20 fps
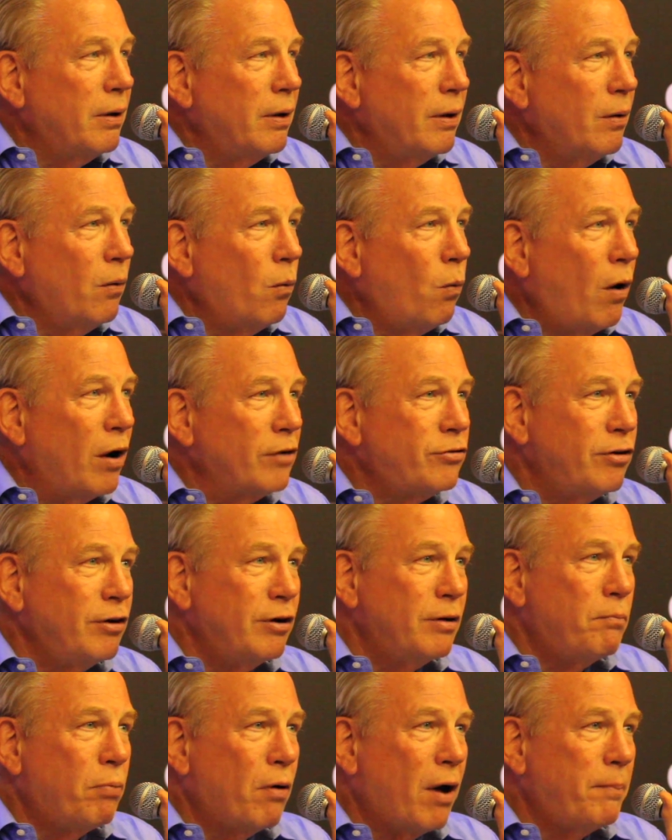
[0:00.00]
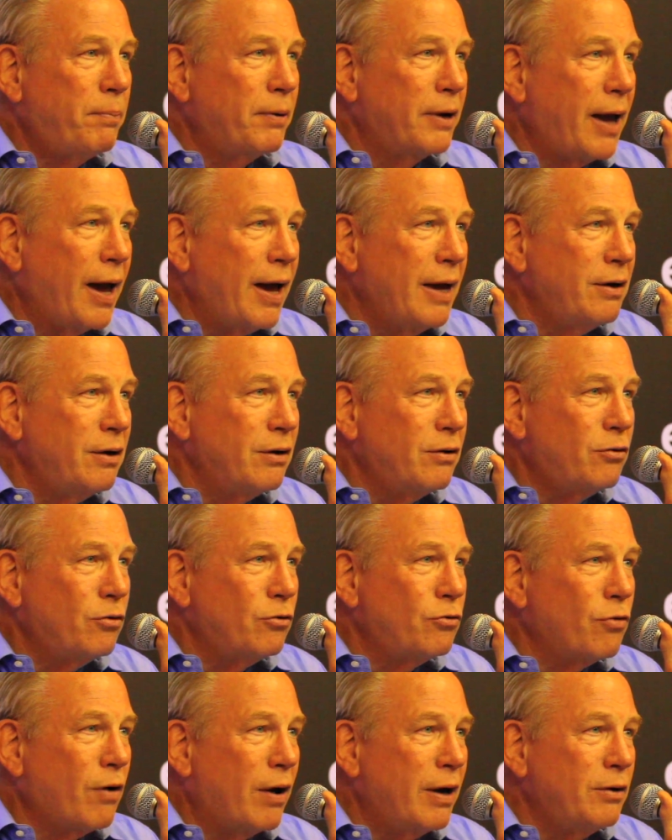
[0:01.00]
Washington propaganda to
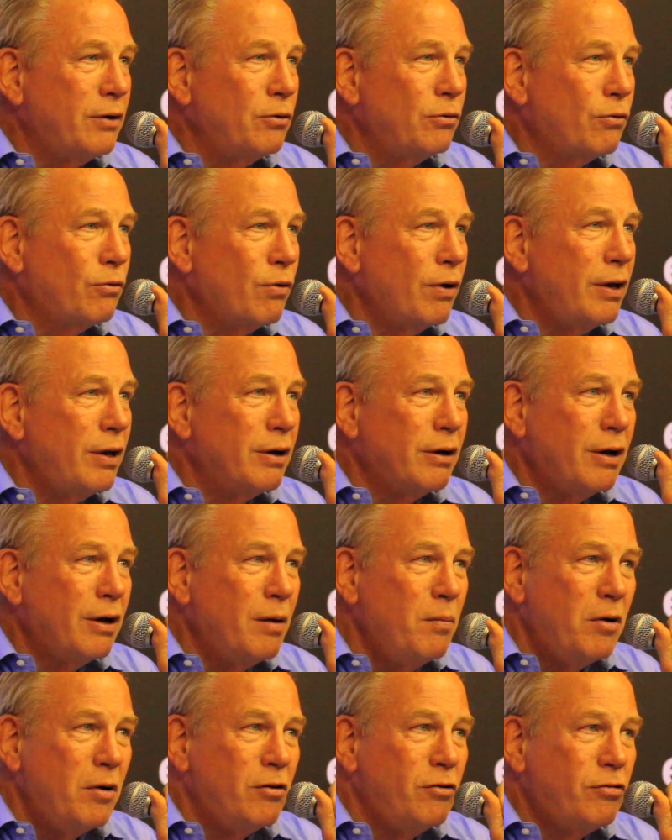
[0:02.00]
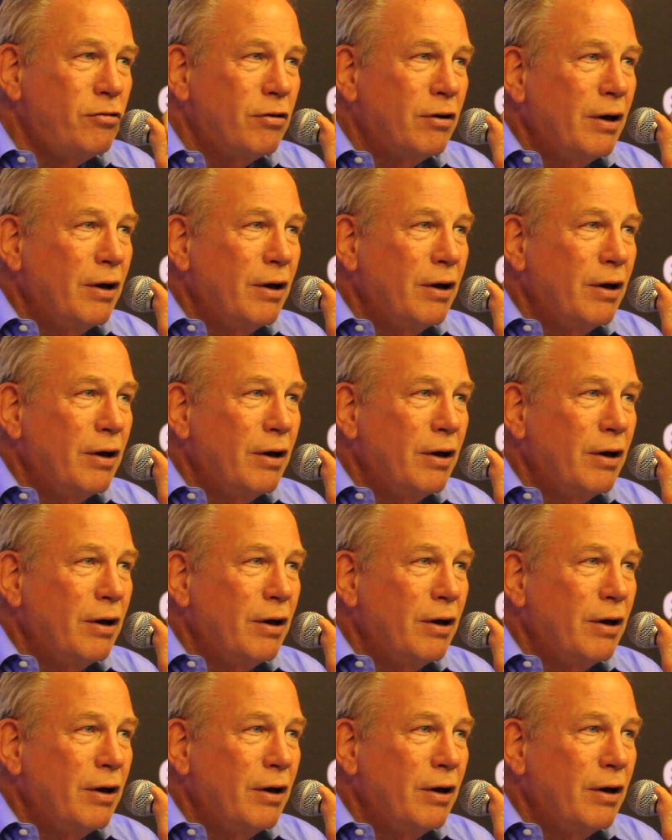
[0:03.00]
try to create an image